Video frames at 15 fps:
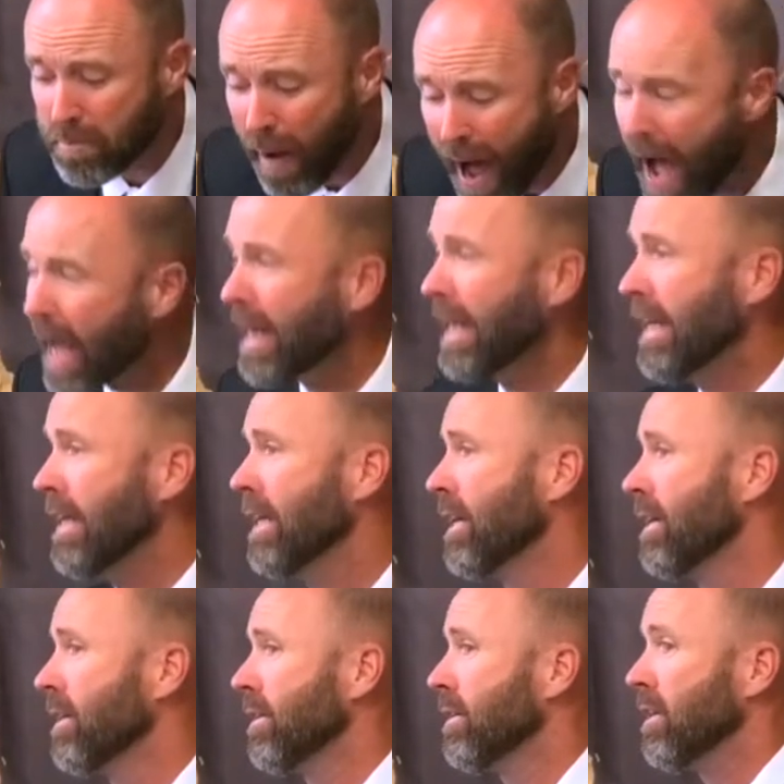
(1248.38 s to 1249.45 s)
body,
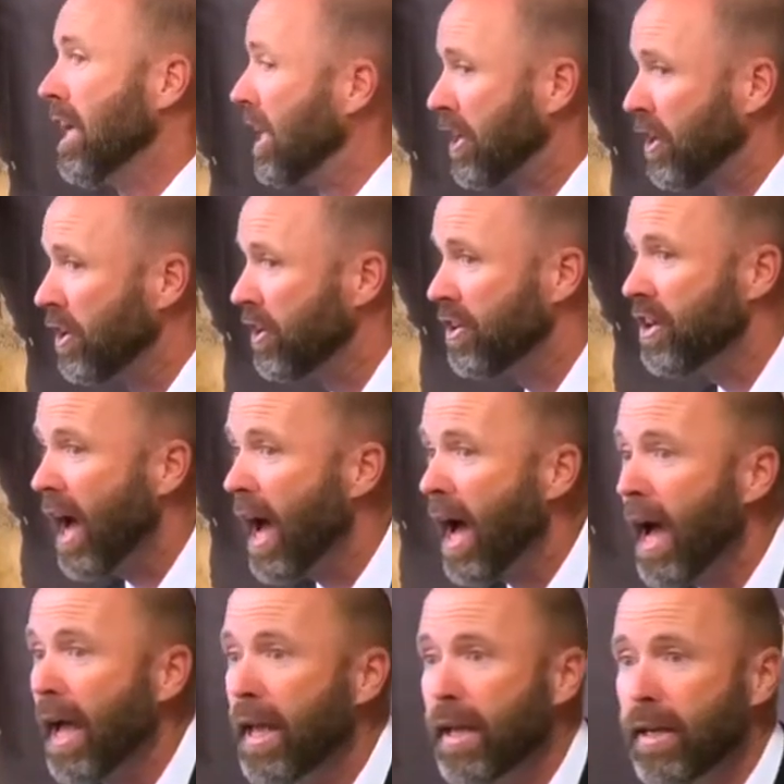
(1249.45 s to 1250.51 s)
it couldn't
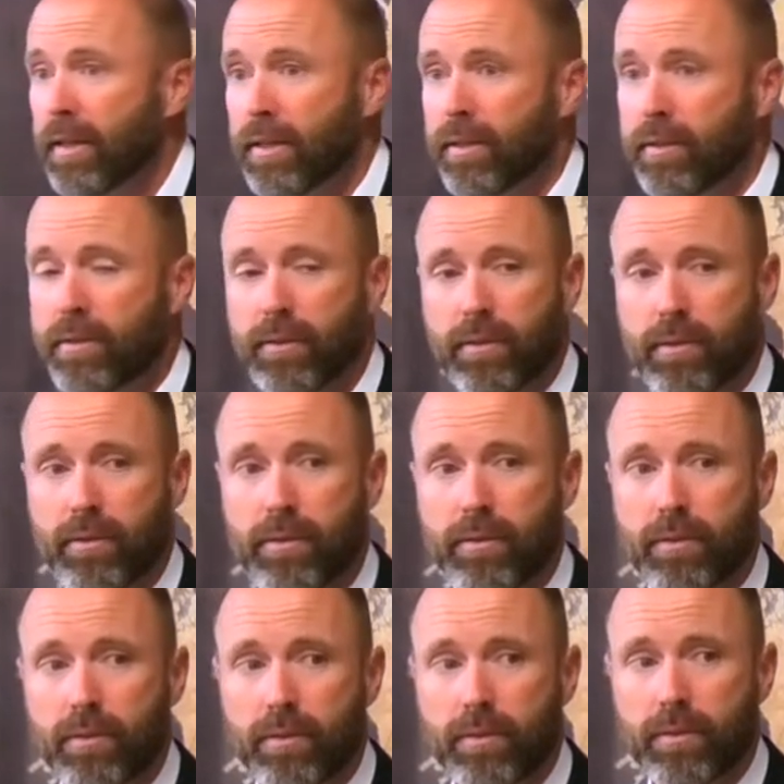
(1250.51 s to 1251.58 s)
die.
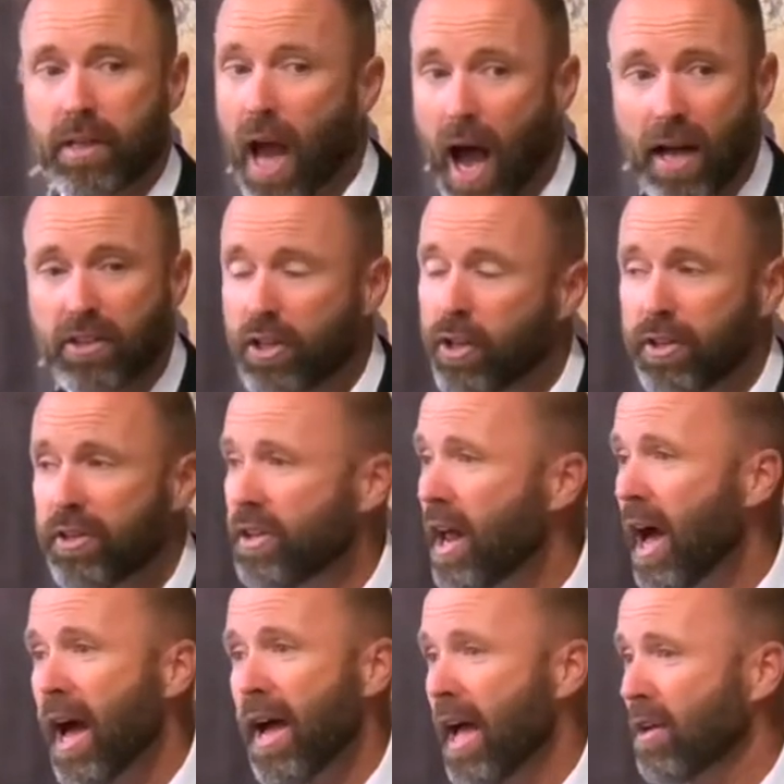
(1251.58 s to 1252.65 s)
God couldn't
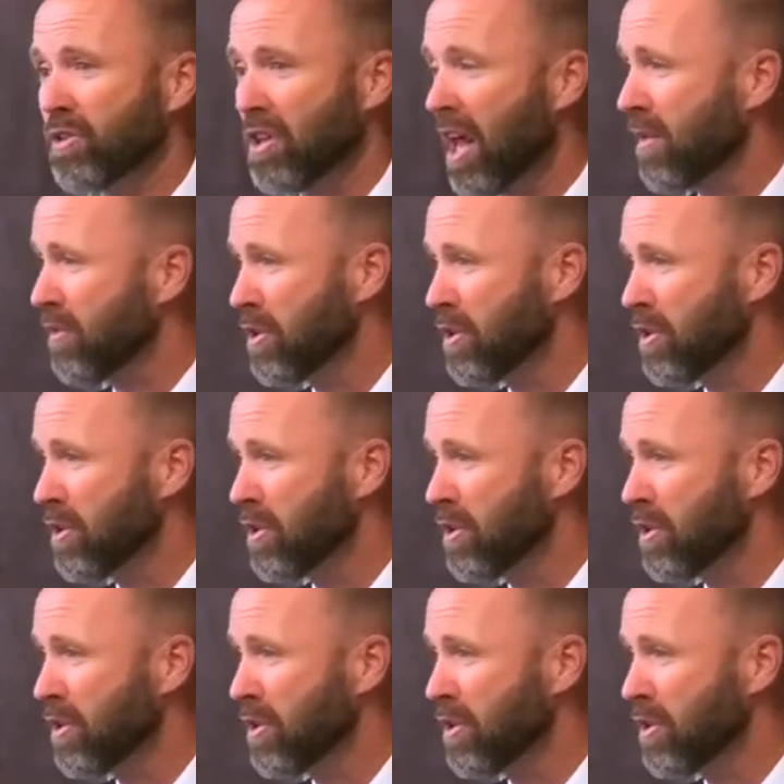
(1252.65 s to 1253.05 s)
die outside of a